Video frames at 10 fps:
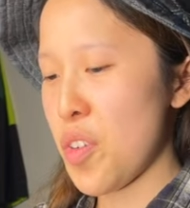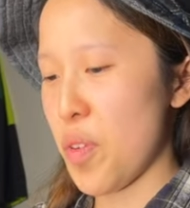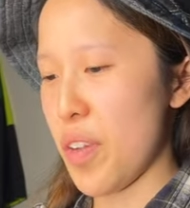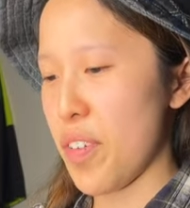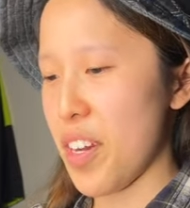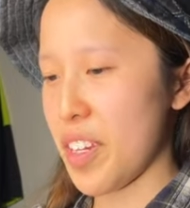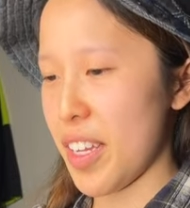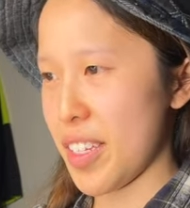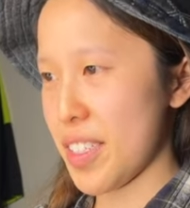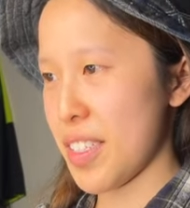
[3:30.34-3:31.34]
We have
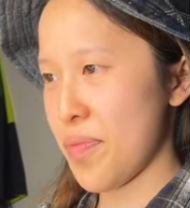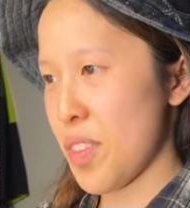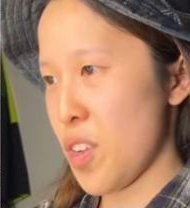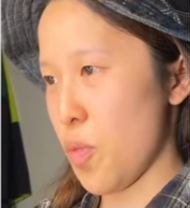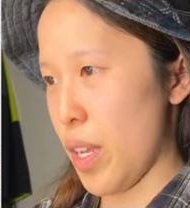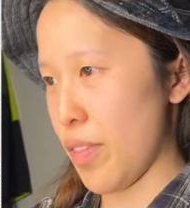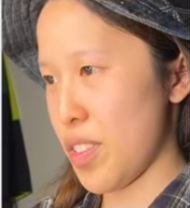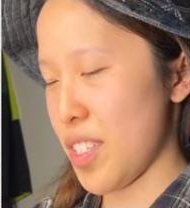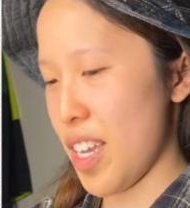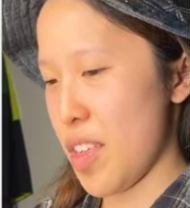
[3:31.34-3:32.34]
Onix. We have
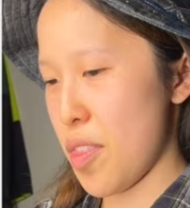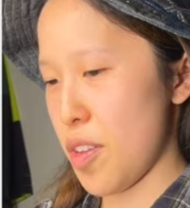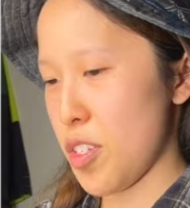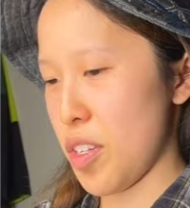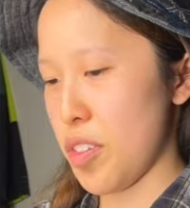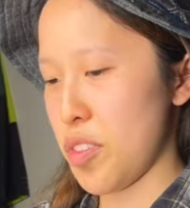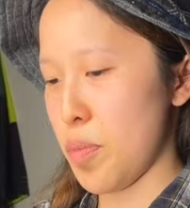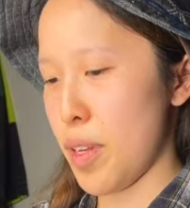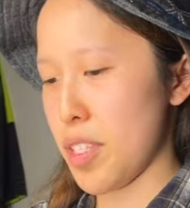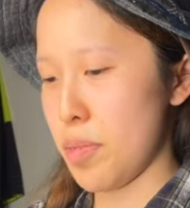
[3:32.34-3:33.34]
Scyther. Shout out to
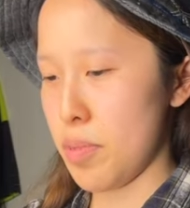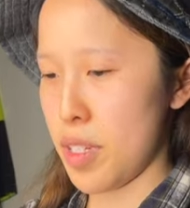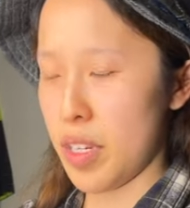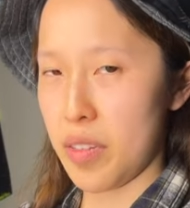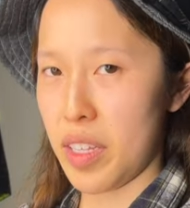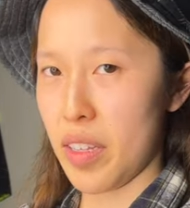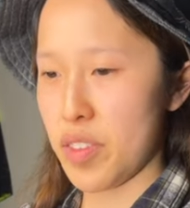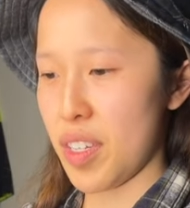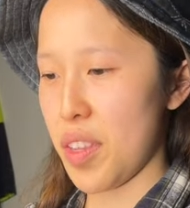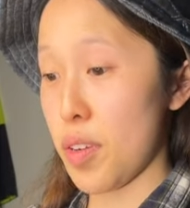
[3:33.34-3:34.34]
Opossum Bud. I know he
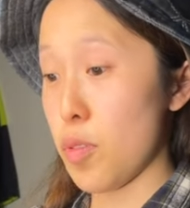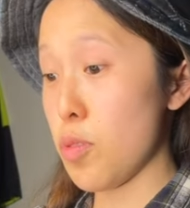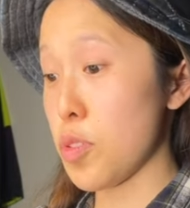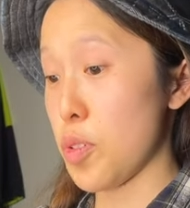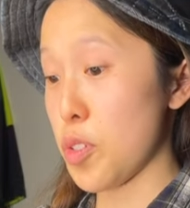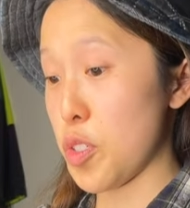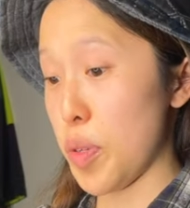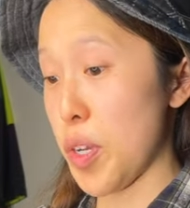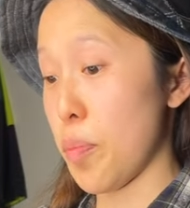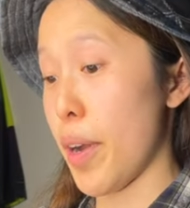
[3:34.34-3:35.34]
loves Scyther. Ooh,
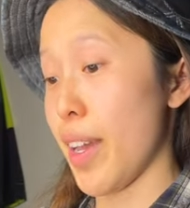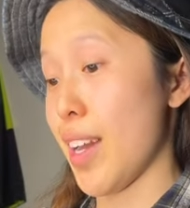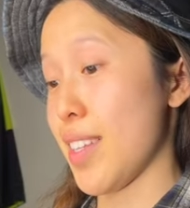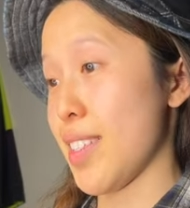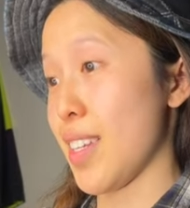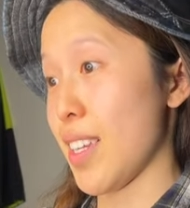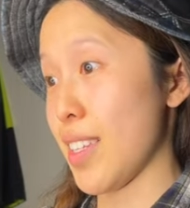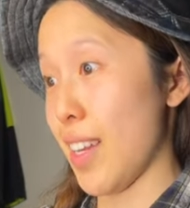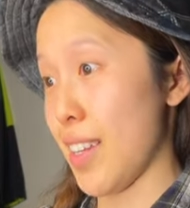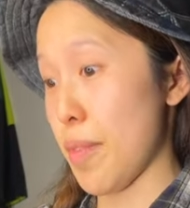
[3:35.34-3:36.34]
Dordrio by Anisaki
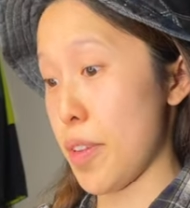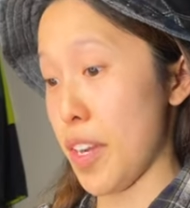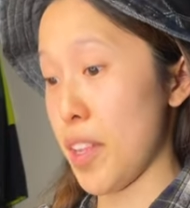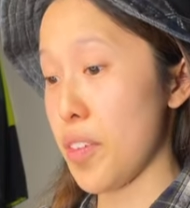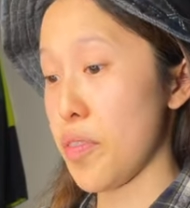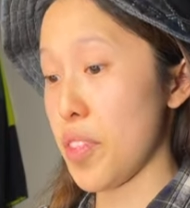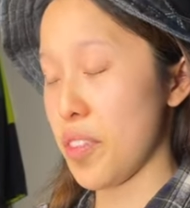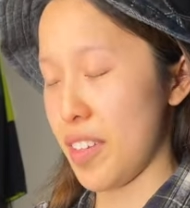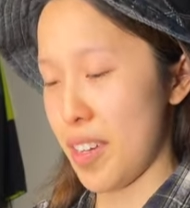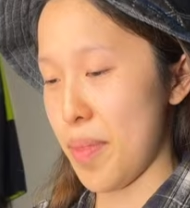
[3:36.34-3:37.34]
Dynamic. I love the
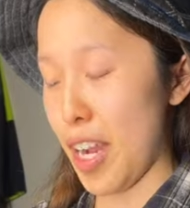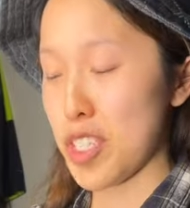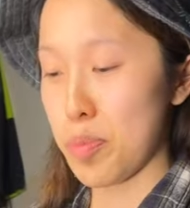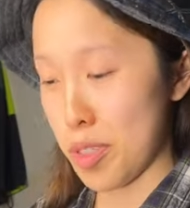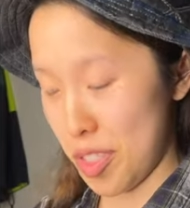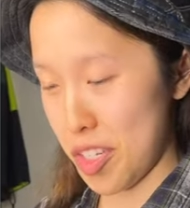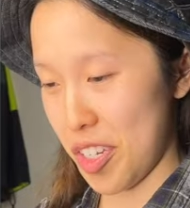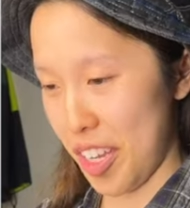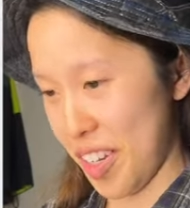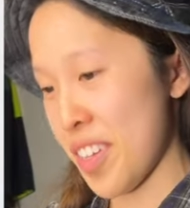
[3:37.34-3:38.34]
actual
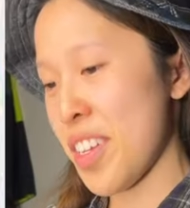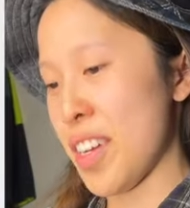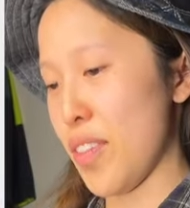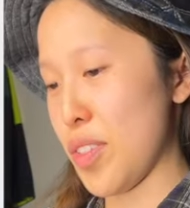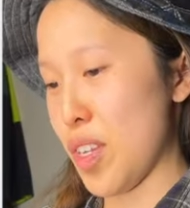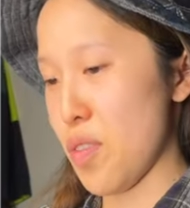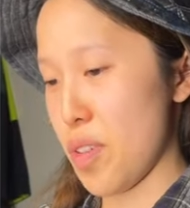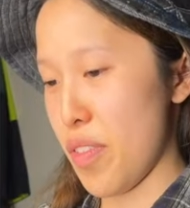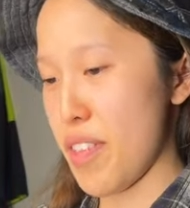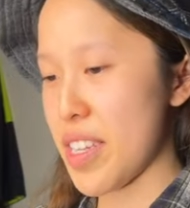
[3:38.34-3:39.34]
positioning of this artwork.
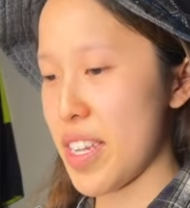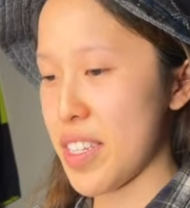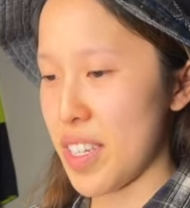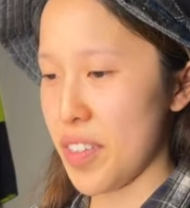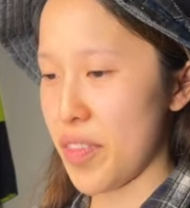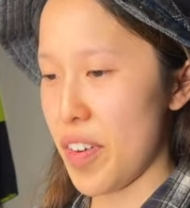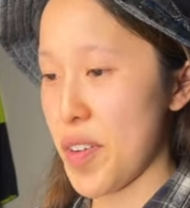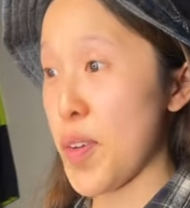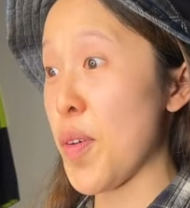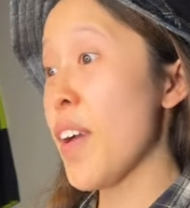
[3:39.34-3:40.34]
Very detailed, very
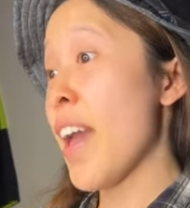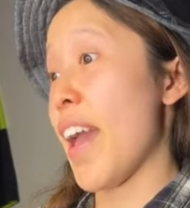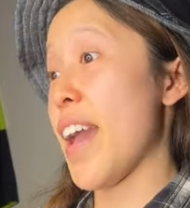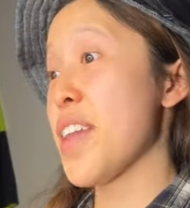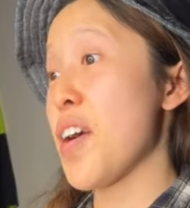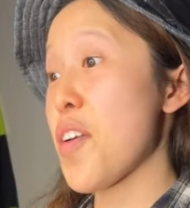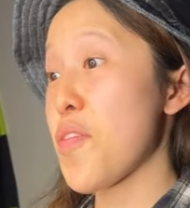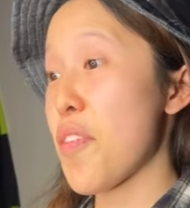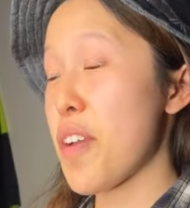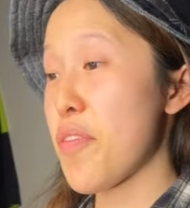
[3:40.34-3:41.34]
cool. And our
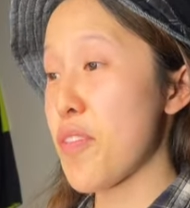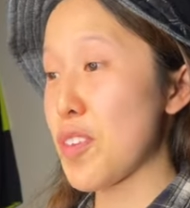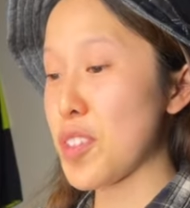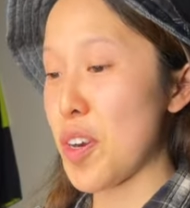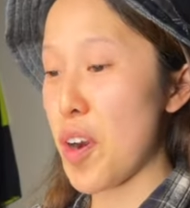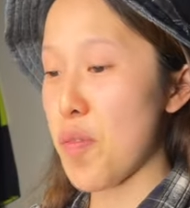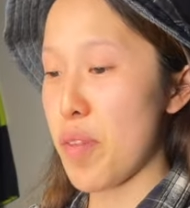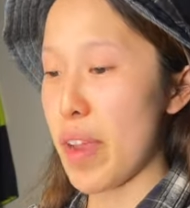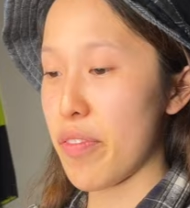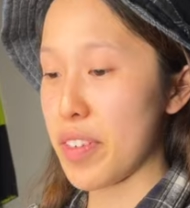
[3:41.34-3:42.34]
very first art where
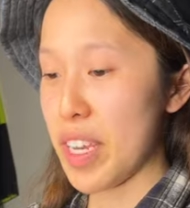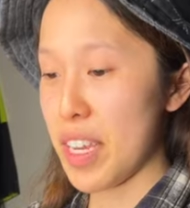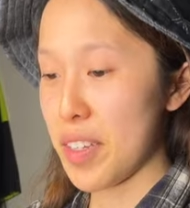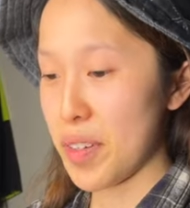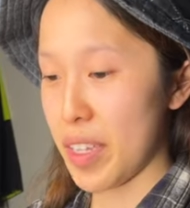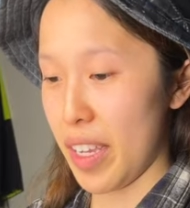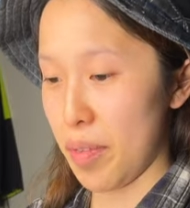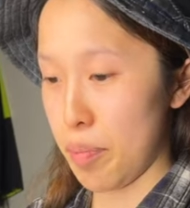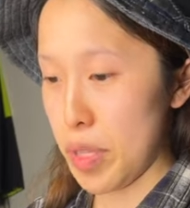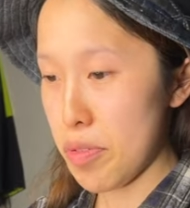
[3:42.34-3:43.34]
we have
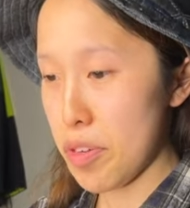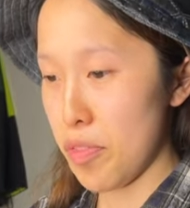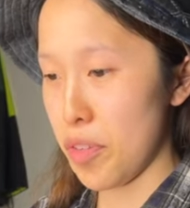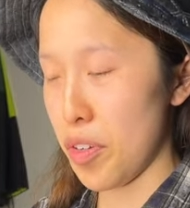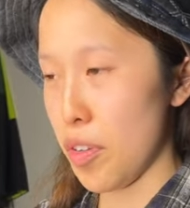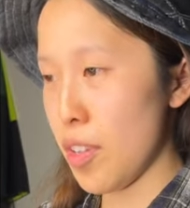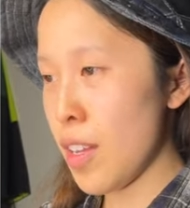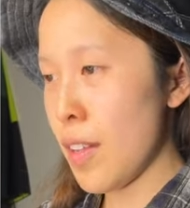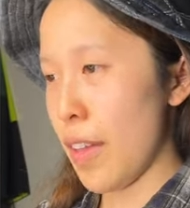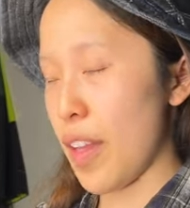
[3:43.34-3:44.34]
Nidoking. Beautiful.
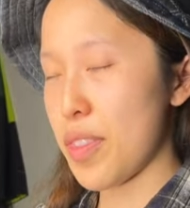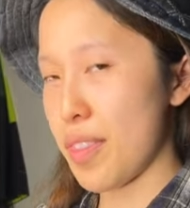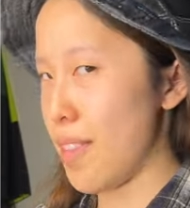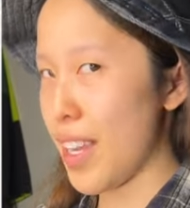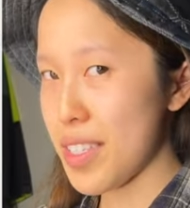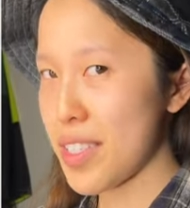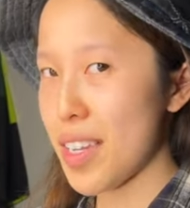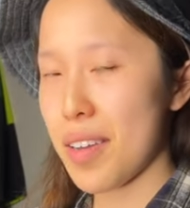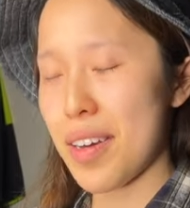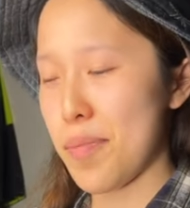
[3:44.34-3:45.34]
I'd
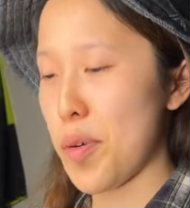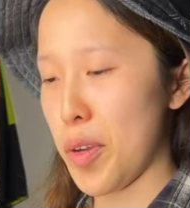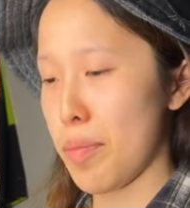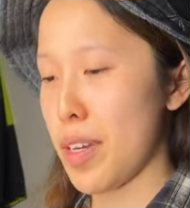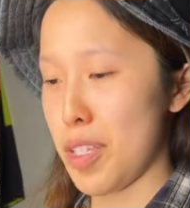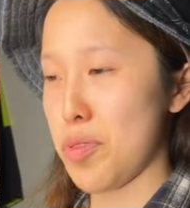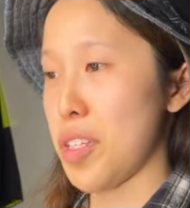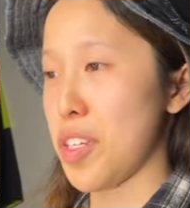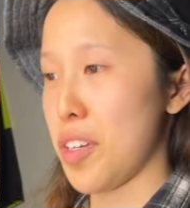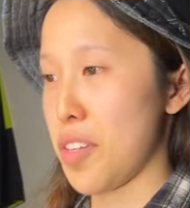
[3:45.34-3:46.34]
say Pokemon has
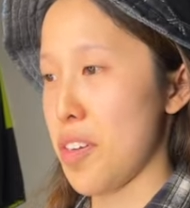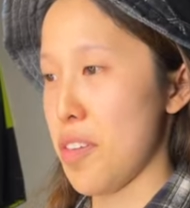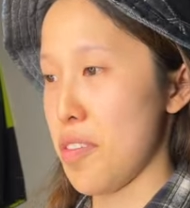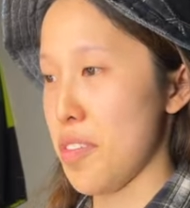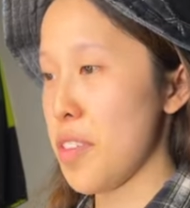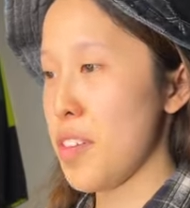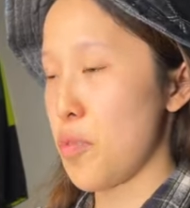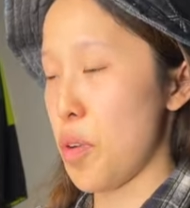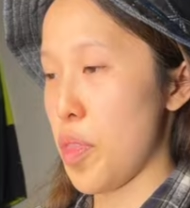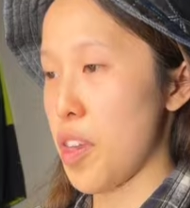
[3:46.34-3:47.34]
really gone hard
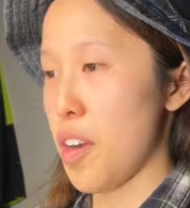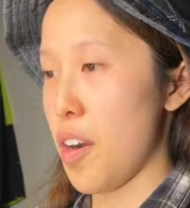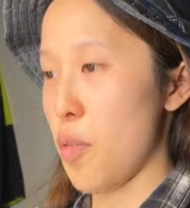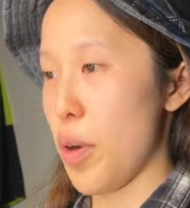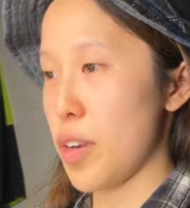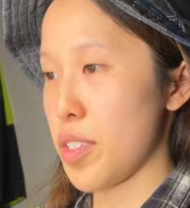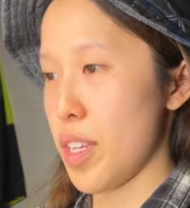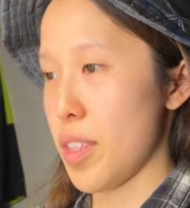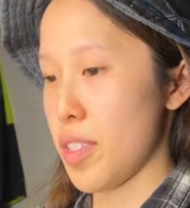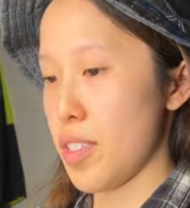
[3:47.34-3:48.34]
with the art rares
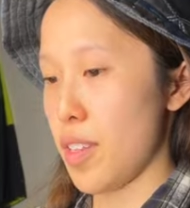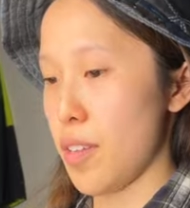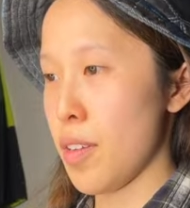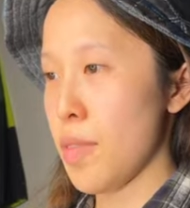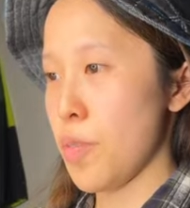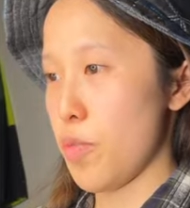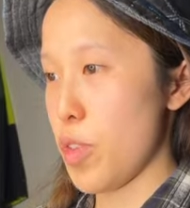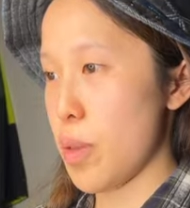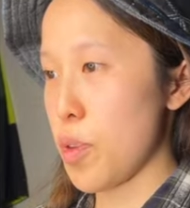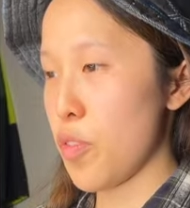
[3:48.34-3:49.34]
in this set.
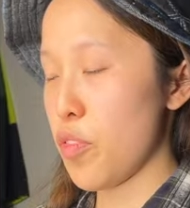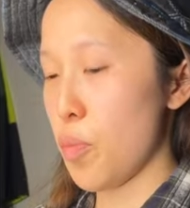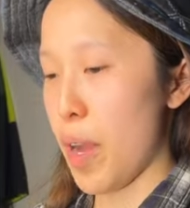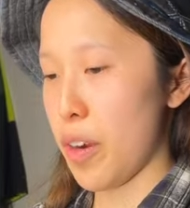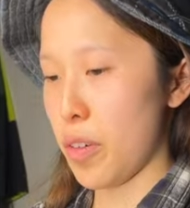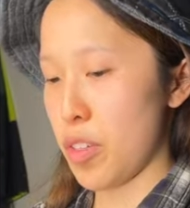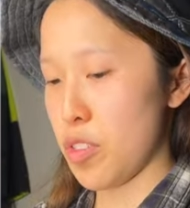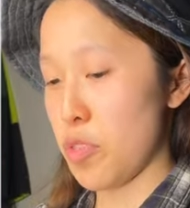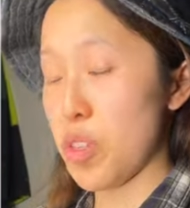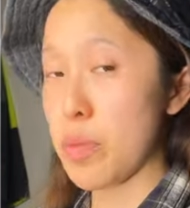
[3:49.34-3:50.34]
Really beautiful
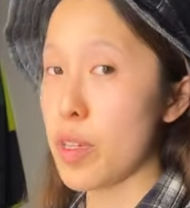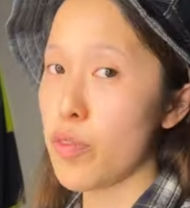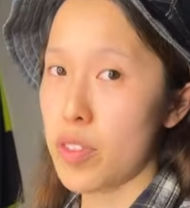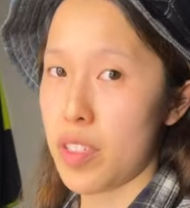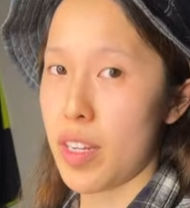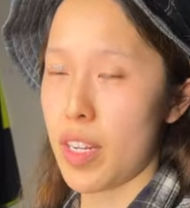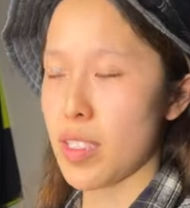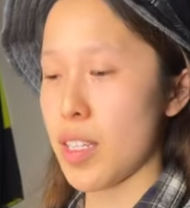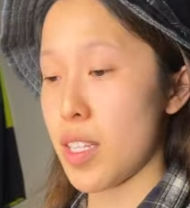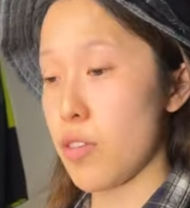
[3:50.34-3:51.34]
backgrounds, really beautiful settings.
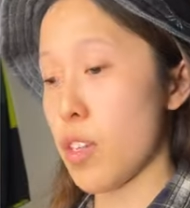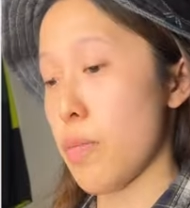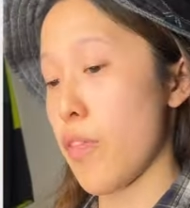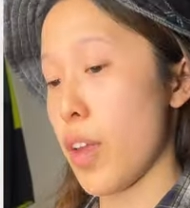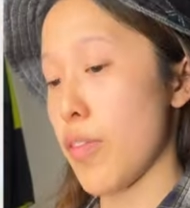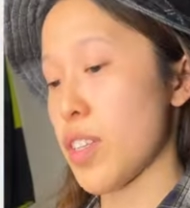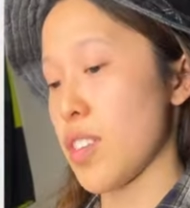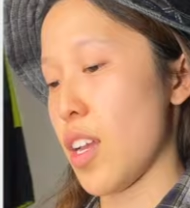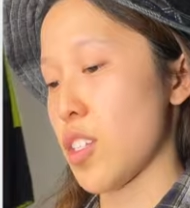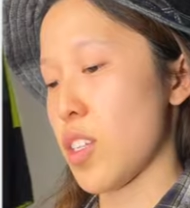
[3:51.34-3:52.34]
I'd say one of my favorites is
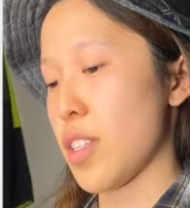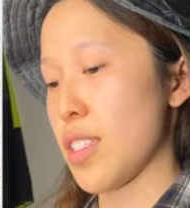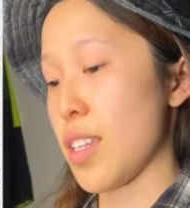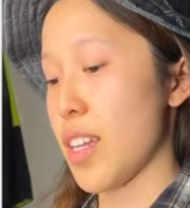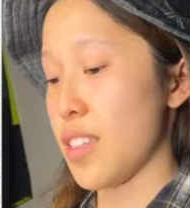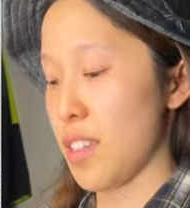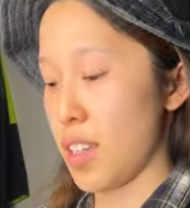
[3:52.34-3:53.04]
actually the Psyduck.